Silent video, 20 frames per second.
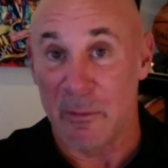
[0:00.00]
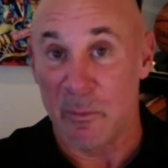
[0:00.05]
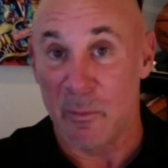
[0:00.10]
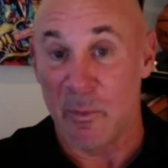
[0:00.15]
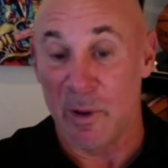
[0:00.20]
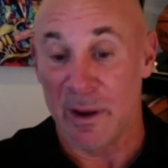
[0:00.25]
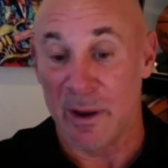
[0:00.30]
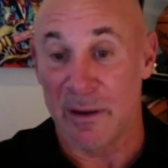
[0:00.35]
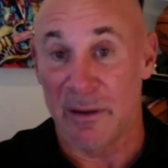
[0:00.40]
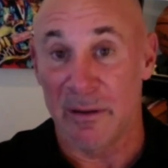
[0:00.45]

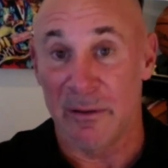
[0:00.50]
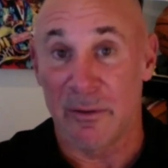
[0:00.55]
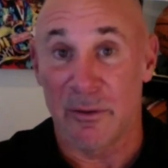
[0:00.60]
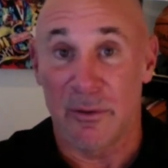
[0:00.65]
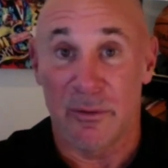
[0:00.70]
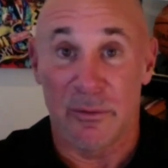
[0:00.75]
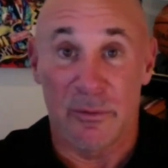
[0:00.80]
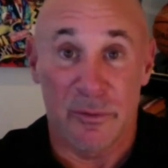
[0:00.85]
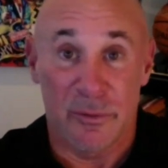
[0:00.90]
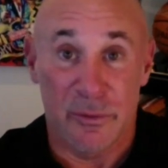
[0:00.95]
When
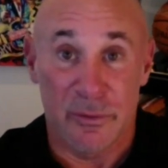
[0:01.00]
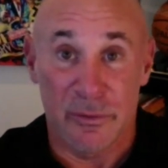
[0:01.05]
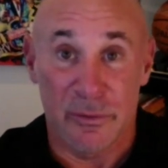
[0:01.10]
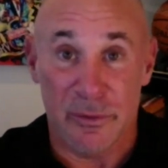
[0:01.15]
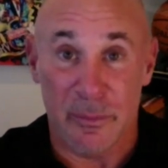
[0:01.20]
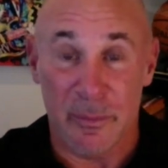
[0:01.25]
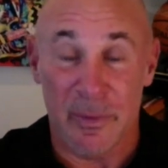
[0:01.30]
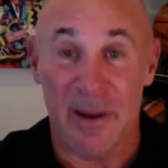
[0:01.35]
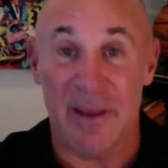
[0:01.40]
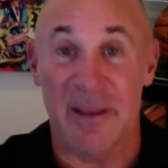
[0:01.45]

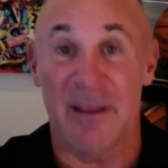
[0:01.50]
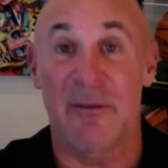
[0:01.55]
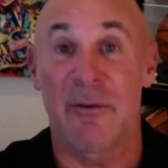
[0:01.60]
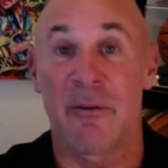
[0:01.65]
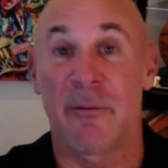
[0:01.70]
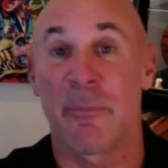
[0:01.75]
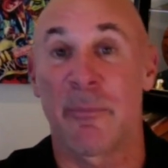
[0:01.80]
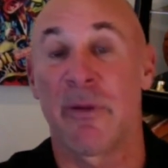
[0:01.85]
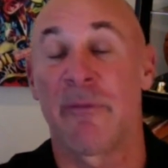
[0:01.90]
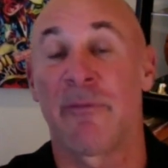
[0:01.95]
somebody,
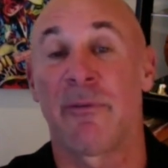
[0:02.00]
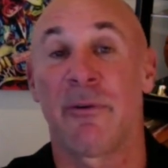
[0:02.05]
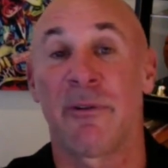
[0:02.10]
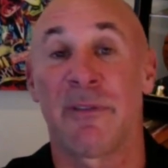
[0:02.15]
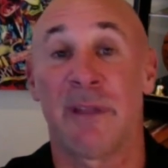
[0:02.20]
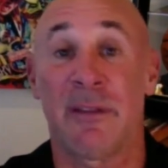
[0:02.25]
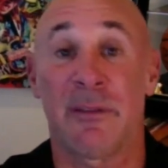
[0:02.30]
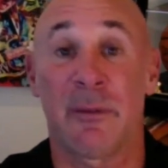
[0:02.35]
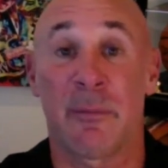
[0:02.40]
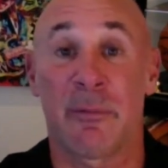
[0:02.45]
if you're a
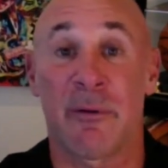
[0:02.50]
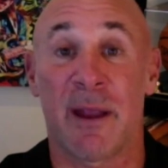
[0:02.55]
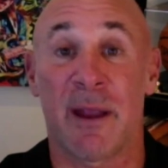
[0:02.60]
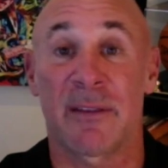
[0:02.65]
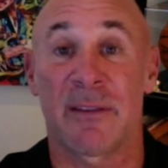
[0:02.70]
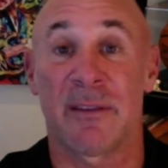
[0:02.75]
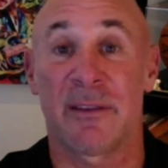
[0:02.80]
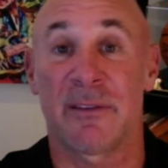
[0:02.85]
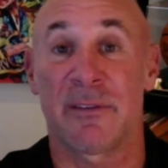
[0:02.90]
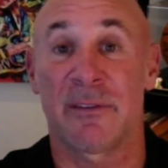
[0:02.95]
dental
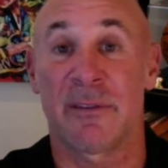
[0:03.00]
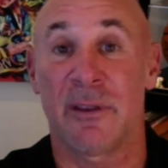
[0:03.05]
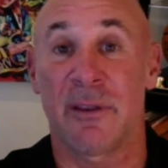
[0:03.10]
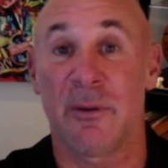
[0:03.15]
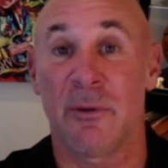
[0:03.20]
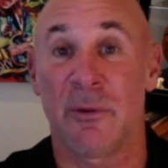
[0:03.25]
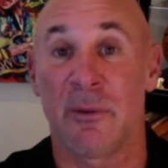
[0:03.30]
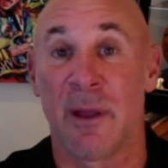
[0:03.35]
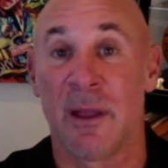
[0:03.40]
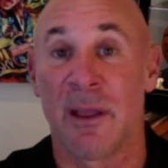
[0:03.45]
practice and
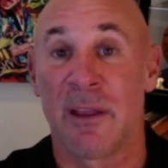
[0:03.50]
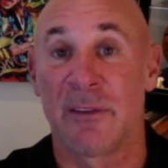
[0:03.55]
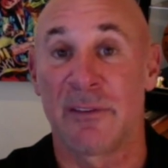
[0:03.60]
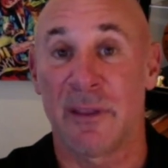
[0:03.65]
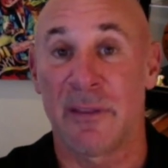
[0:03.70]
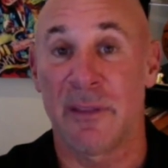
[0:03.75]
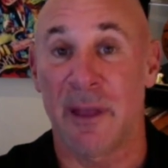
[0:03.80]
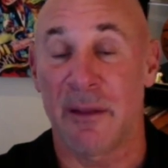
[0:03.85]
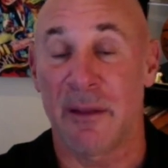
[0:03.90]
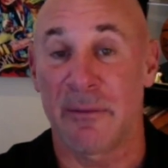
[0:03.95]
you
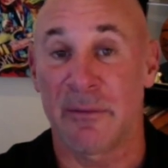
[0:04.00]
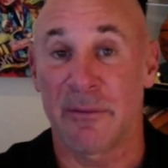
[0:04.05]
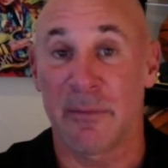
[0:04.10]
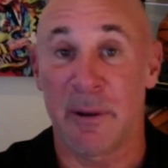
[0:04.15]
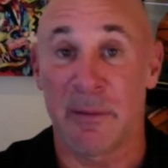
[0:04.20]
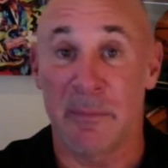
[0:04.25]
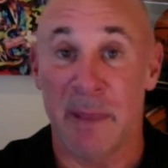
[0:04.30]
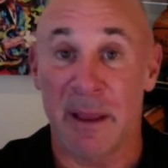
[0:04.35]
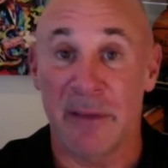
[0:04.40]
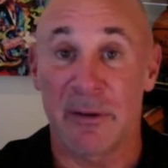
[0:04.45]
send out,
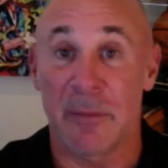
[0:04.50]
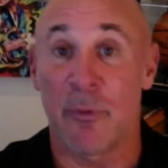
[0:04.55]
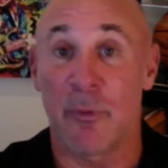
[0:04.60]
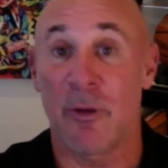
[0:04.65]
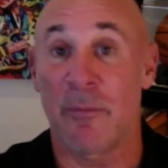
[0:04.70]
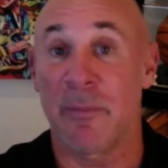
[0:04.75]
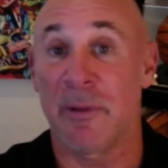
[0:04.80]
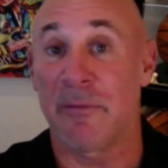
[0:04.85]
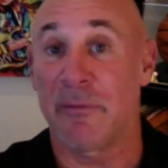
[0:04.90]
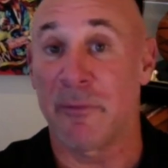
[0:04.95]
somebody makes an
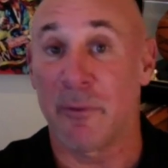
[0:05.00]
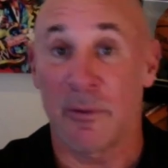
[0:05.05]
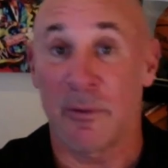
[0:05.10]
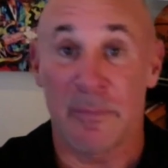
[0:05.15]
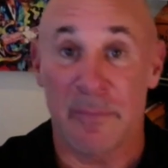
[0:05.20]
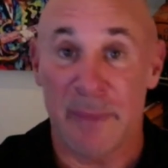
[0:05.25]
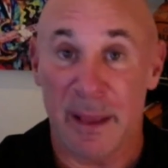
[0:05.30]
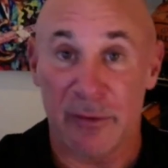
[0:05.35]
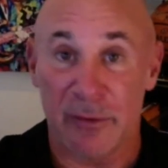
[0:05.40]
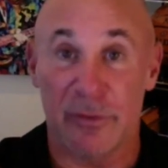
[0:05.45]
appointment for
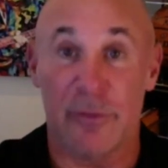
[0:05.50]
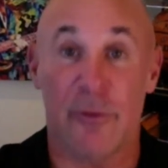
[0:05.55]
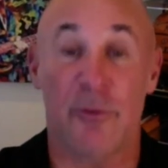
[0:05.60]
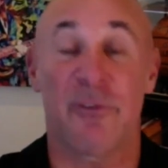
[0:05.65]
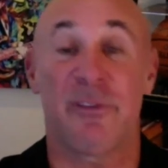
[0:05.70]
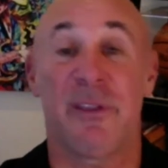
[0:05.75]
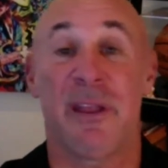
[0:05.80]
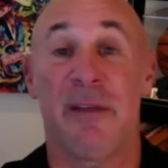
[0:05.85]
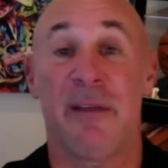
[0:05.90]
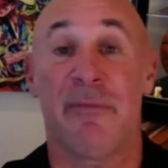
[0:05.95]
next
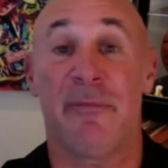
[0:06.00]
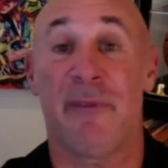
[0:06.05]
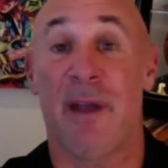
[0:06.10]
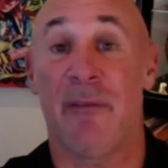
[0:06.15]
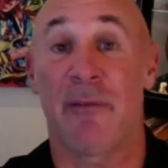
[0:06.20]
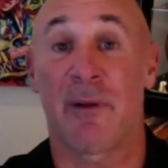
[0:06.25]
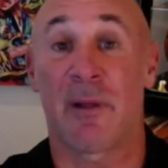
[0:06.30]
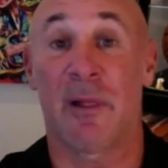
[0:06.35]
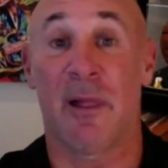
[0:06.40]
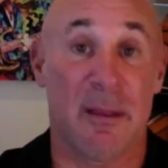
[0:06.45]
Thursday at
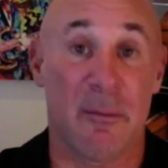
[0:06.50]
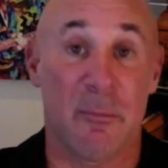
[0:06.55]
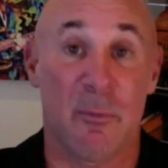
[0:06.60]
5 o'clock,